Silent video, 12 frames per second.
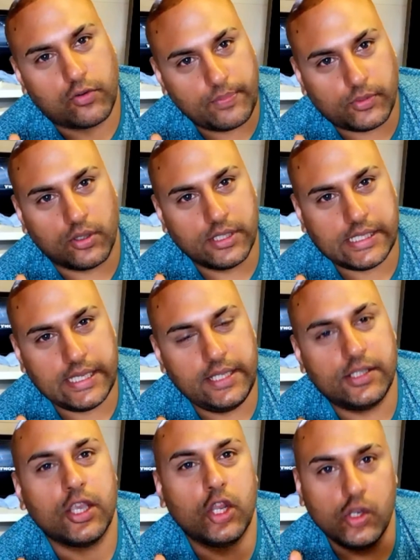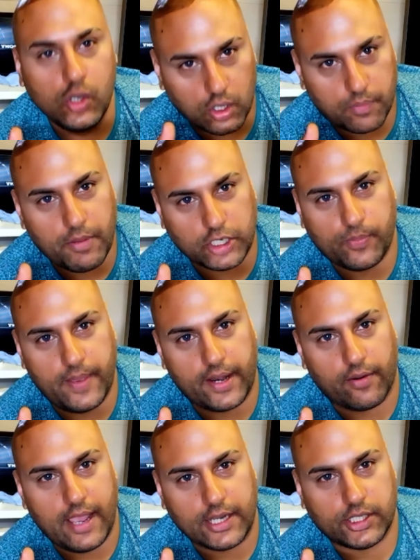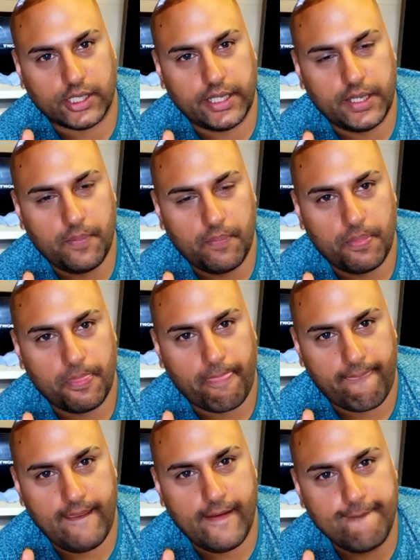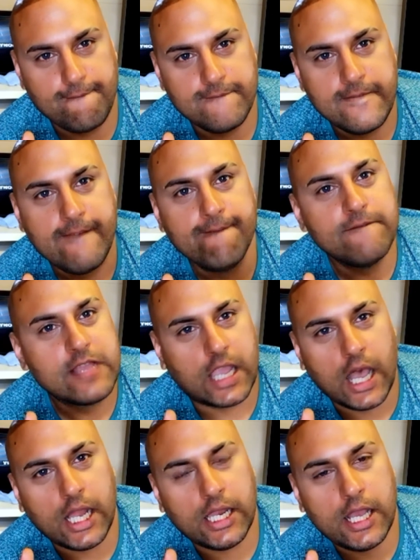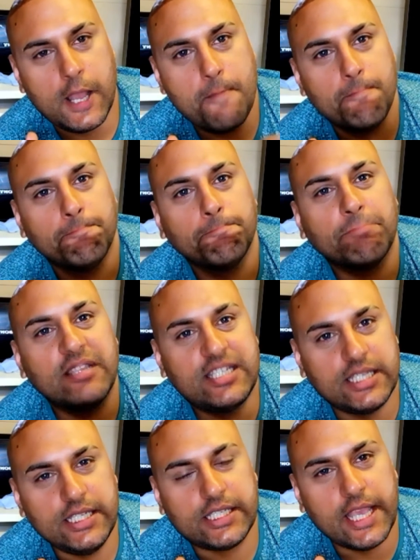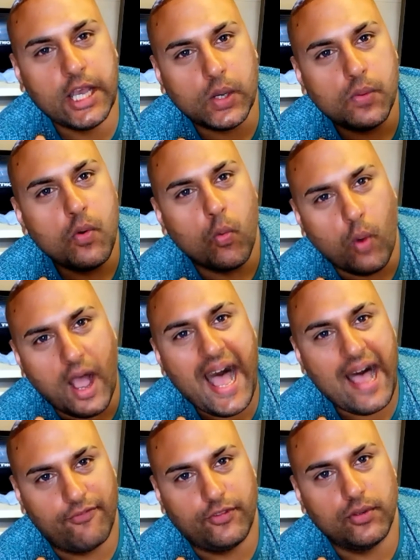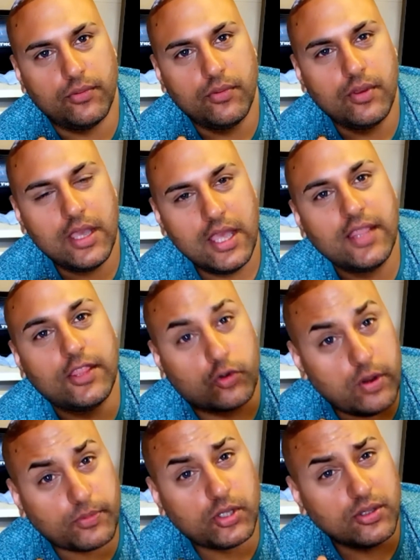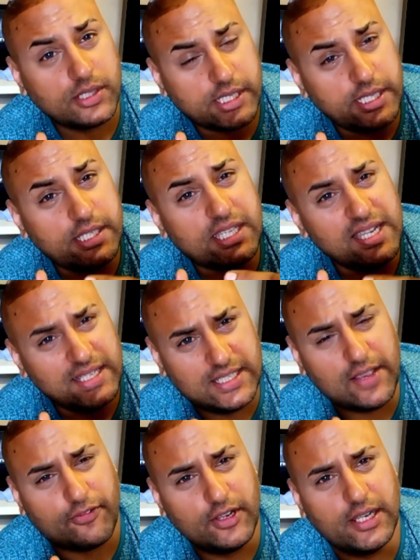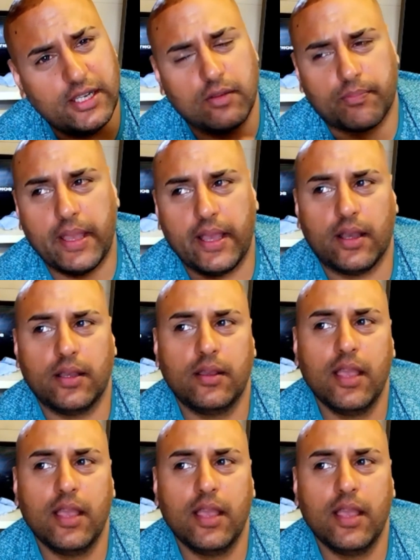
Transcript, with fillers: Krypton scenes look much better, actually. Yeah? Colour, detail, what have you. The Krypton scenes definitely look better.